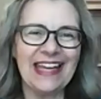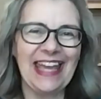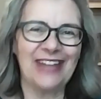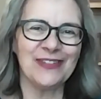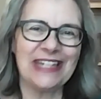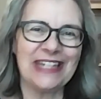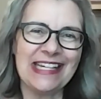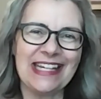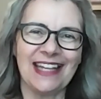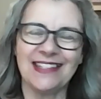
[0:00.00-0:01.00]

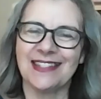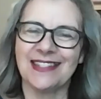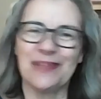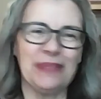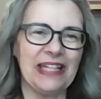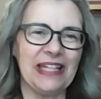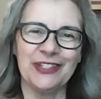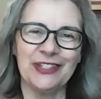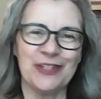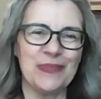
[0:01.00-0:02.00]
Henry. It's a
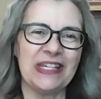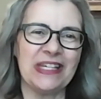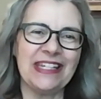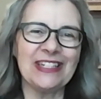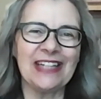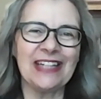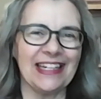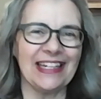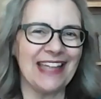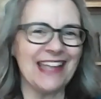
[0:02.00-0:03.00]
pleasure to be here.
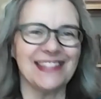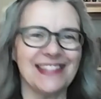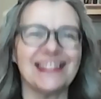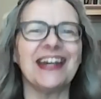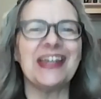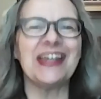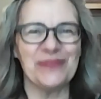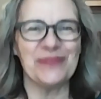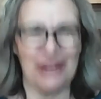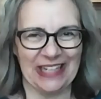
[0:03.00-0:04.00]
And yes, I
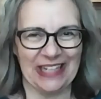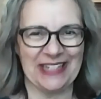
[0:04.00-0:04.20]
am ready.